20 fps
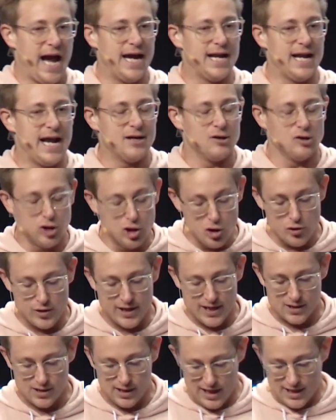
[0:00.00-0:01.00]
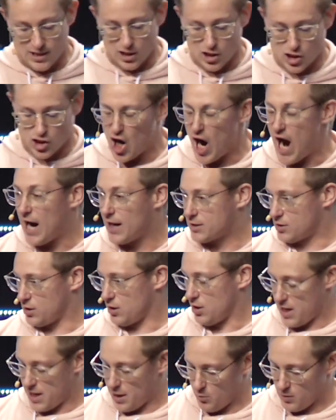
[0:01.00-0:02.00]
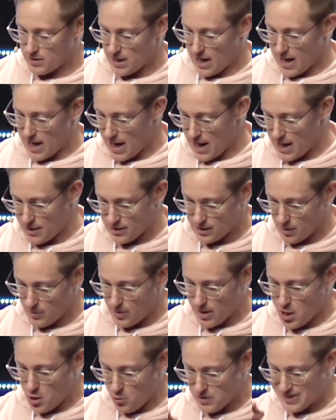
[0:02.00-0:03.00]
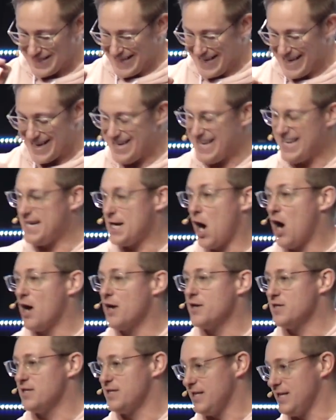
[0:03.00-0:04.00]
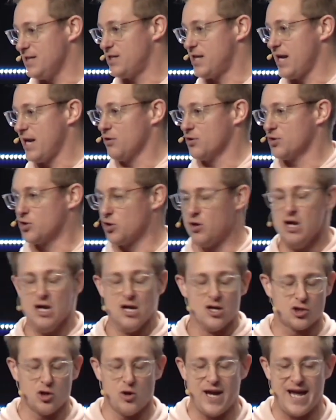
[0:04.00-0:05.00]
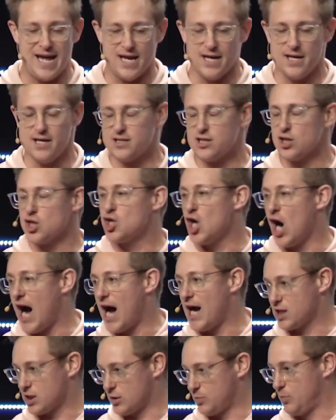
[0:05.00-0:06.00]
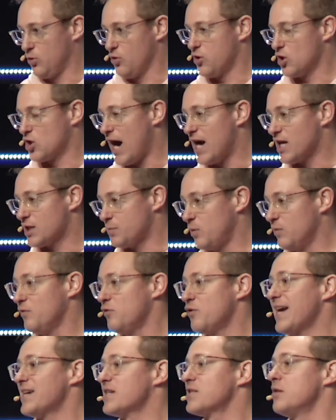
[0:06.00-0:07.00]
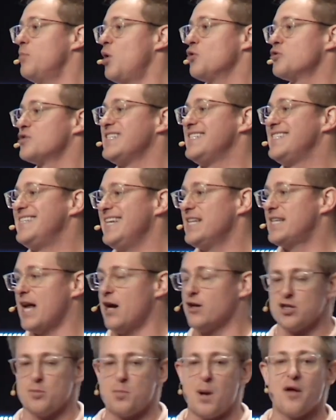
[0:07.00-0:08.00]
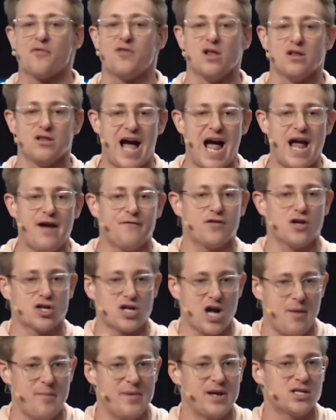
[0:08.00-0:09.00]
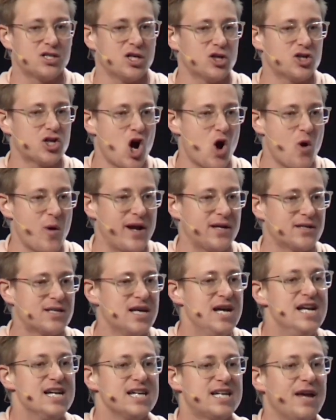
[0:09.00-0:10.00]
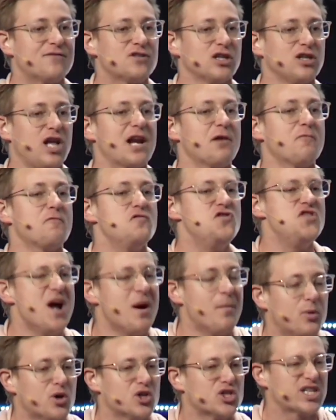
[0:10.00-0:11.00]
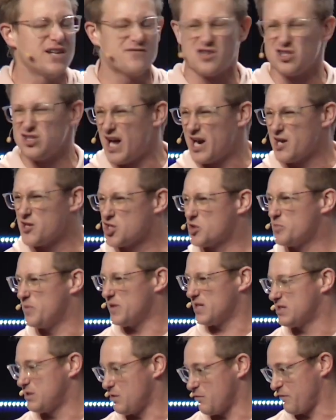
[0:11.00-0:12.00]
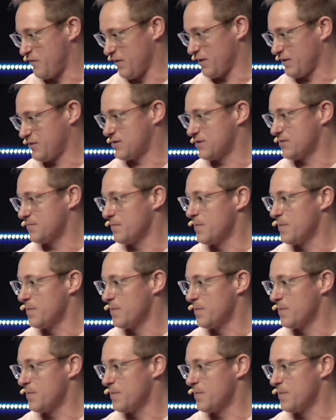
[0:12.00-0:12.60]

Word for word: And, Luke is, is a doctor. He was a, is somebody who was keen on detail. So, so his gospel, the gospel of Luke, has the most details about the life, the comings, the goings, gives a lot of numbers, gives a lot of specifics.